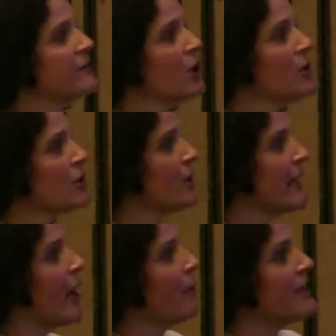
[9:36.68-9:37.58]
co-occurring
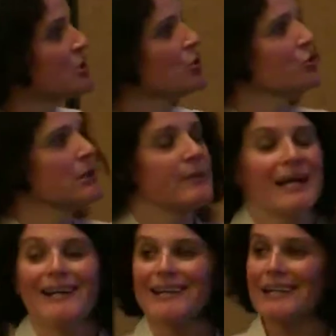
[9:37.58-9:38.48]
outpatient treatment
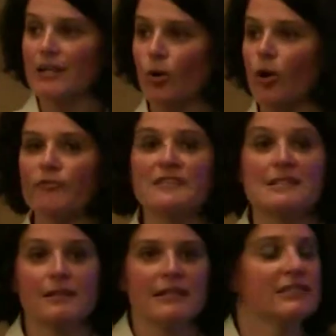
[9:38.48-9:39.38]
at all
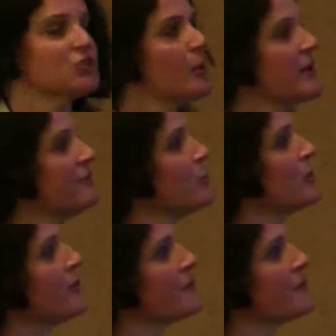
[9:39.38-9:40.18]
facilities, 24 of our